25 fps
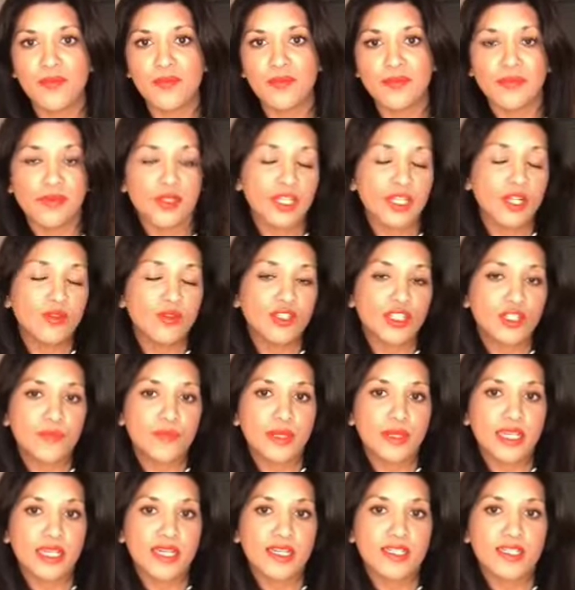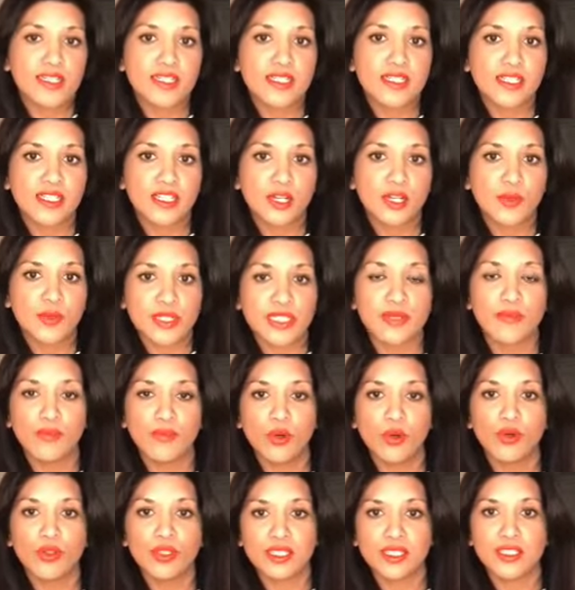you know, just because, you know, it's
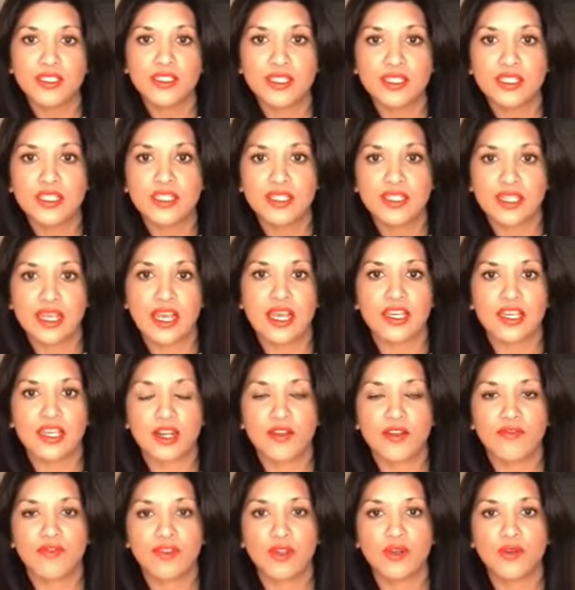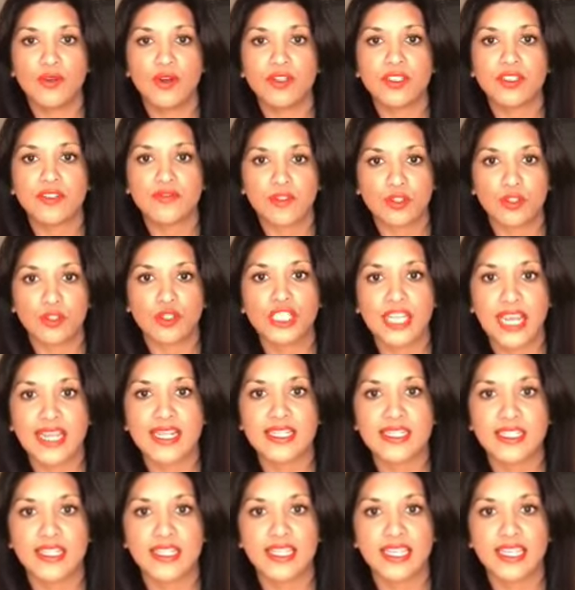important, you know, for you not to feel
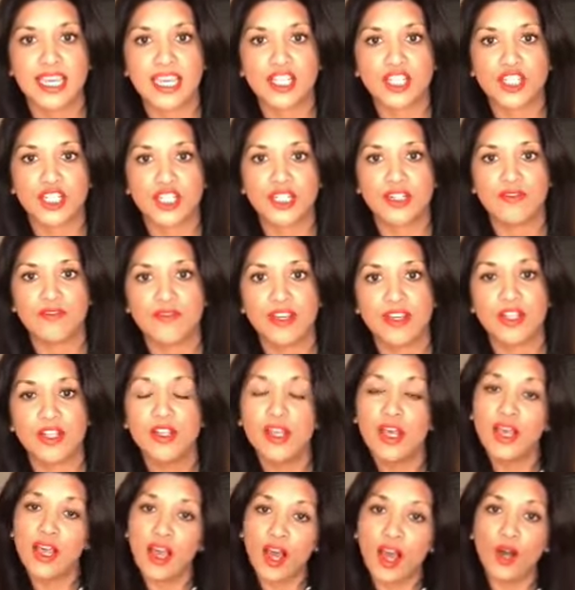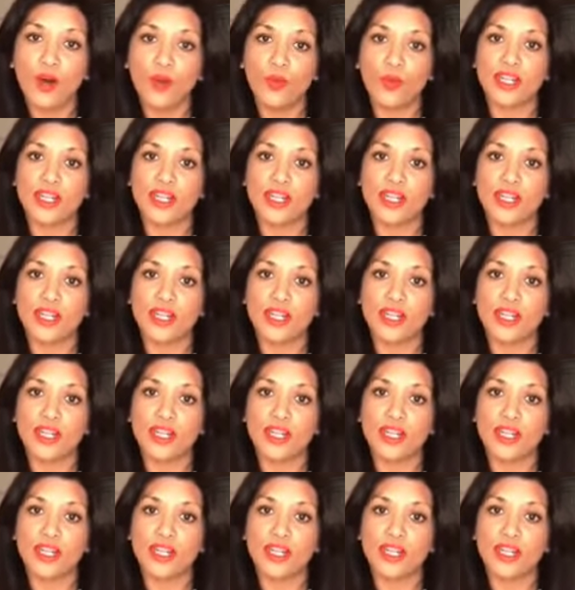chained to the kitchen and feel, oh, well,